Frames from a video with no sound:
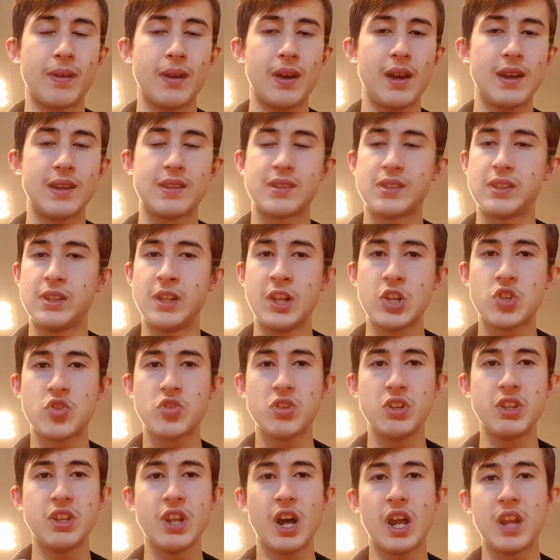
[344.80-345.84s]
It's
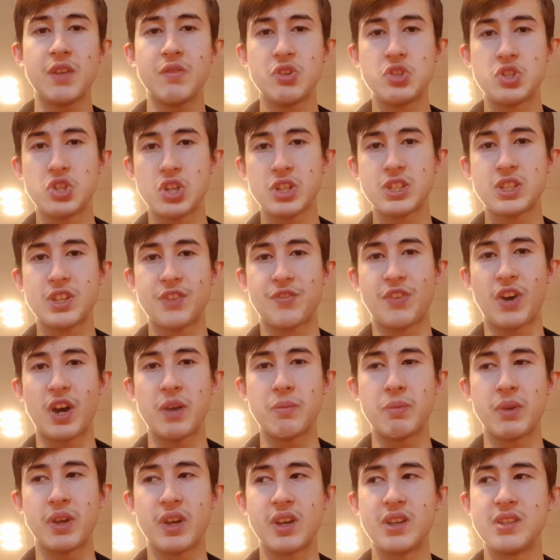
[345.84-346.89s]
literally not even
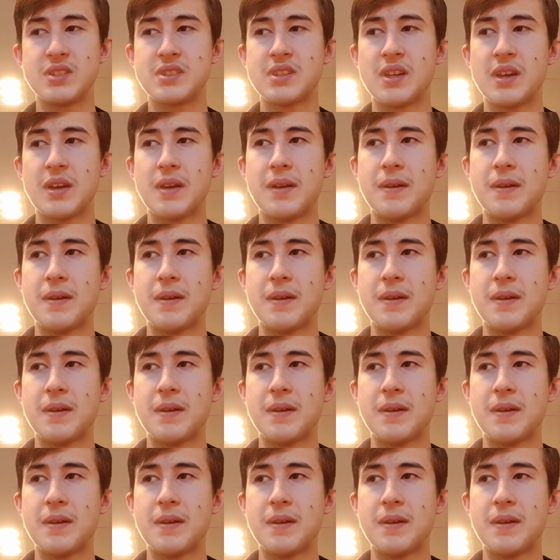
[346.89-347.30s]
justified, because